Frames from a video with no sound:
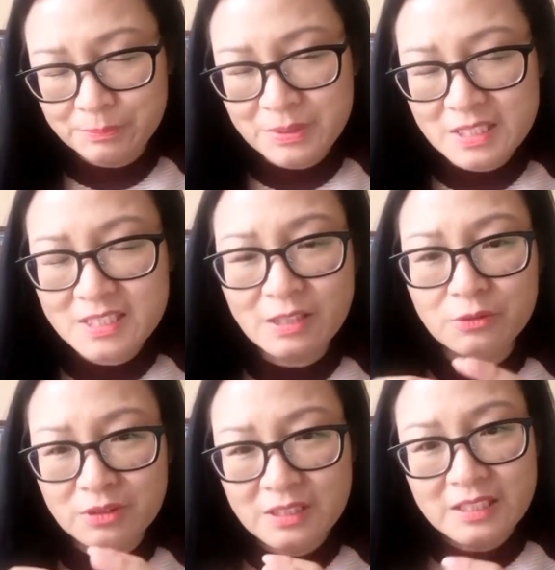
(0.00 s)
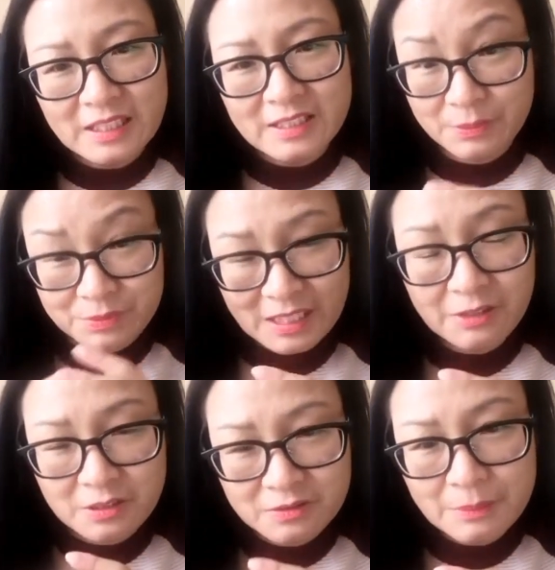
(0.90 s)
business can
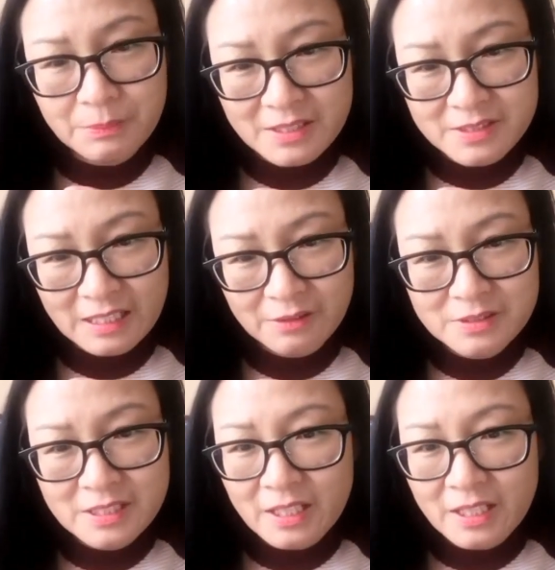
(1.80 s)
self-sustain by itself?